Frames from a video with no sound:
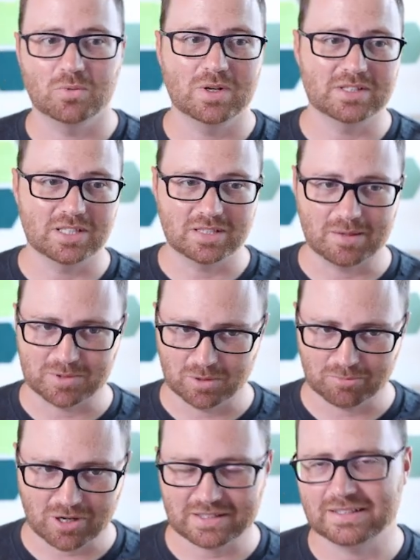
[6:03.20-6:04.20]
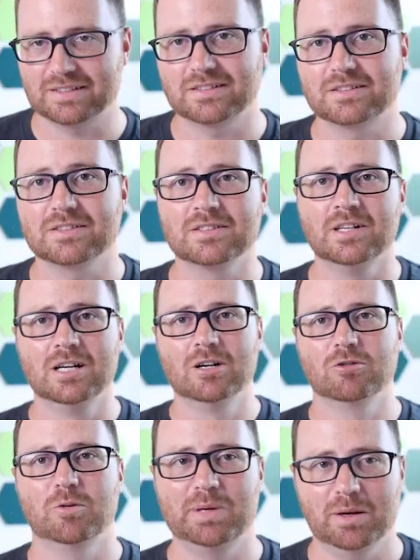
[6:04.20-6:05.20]
So once this episode processes,
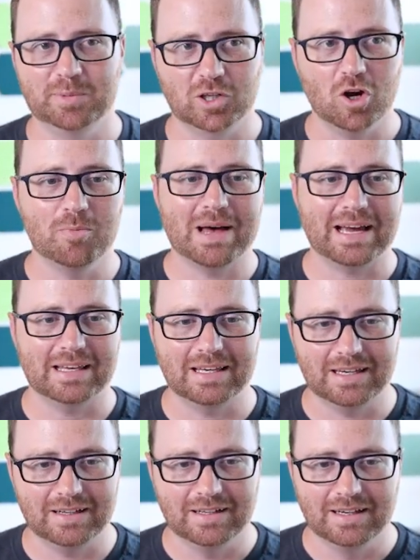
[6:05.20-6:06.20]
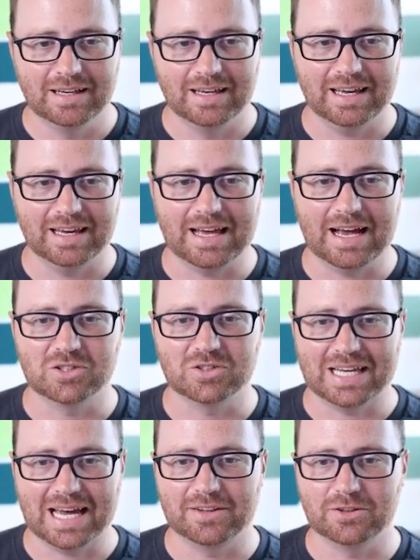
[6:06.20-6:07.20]
we'll be able to go back in and
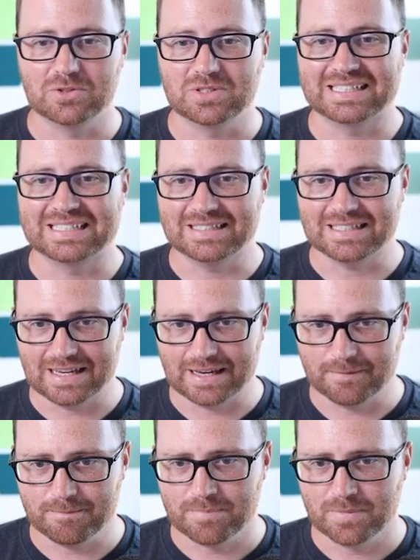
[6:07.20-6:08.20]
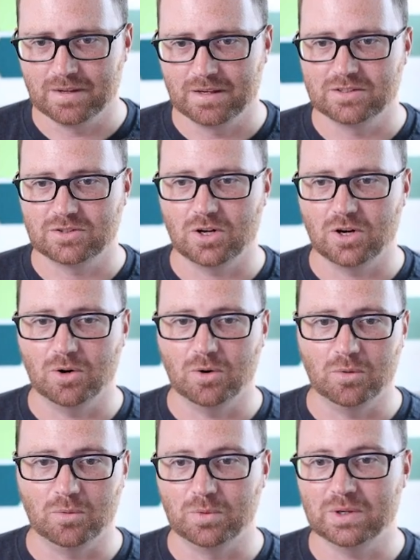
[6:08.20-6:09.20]
actually add those things in.
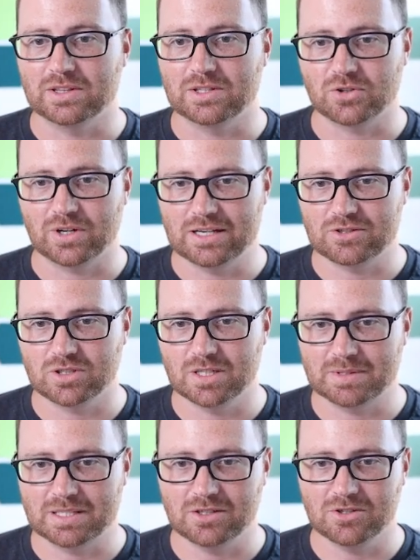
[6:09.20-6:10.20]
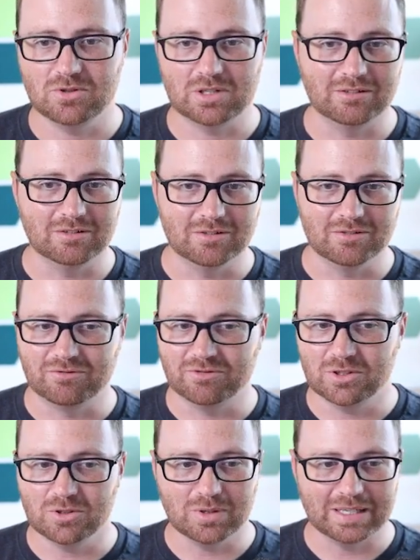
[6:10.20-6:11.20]
So with the transcript here, you can
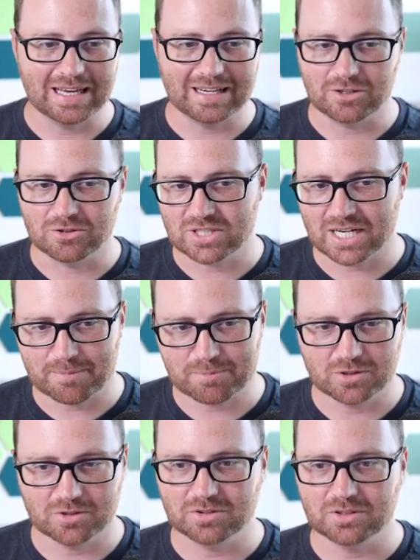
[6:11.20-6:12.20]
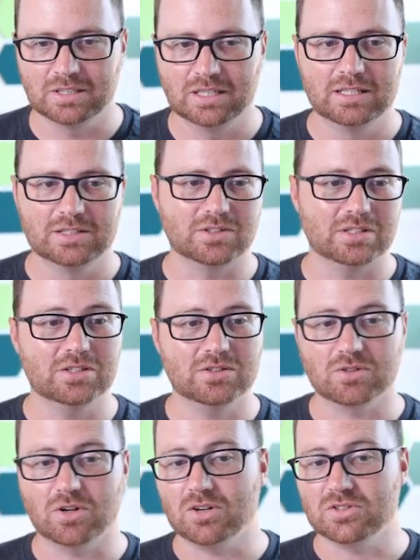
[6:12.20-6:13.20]
view and edit your chapters. So
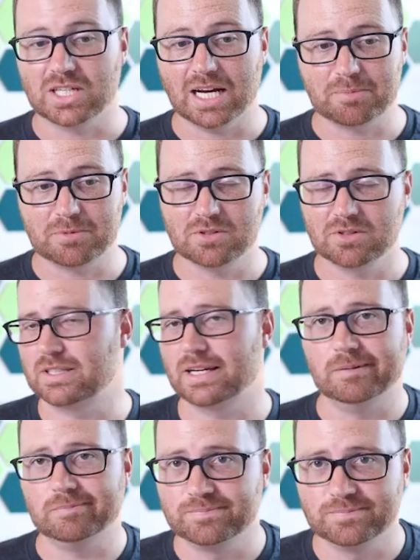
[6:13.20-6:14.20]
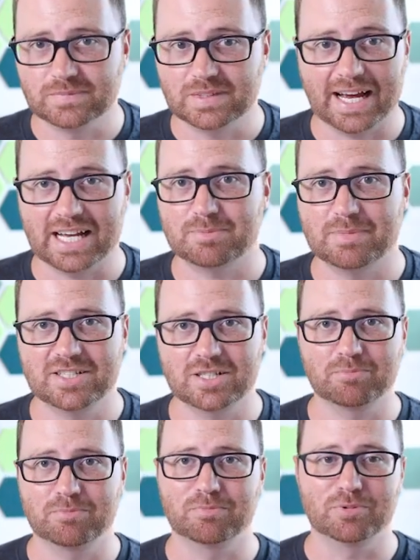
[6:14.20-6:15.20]
these are all chapters that
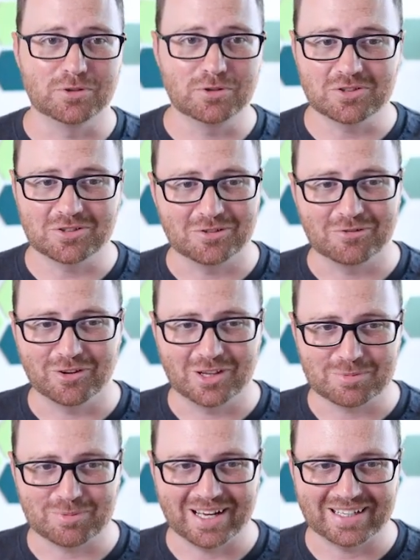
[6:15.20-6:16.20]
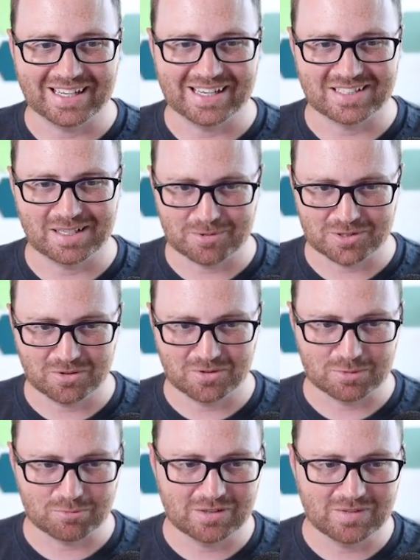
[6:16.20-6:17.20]
Castmagic produced for this podcast episode,
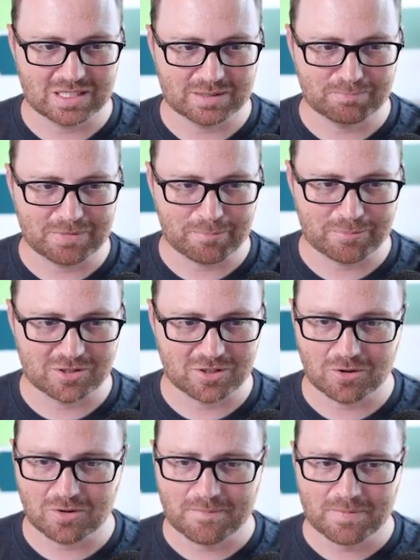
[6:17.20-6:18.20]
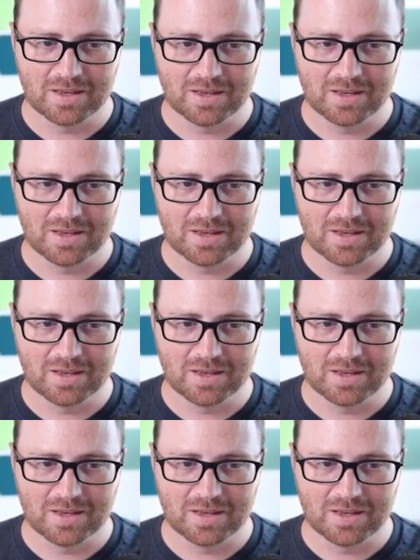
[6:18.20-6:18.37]
this previous episode,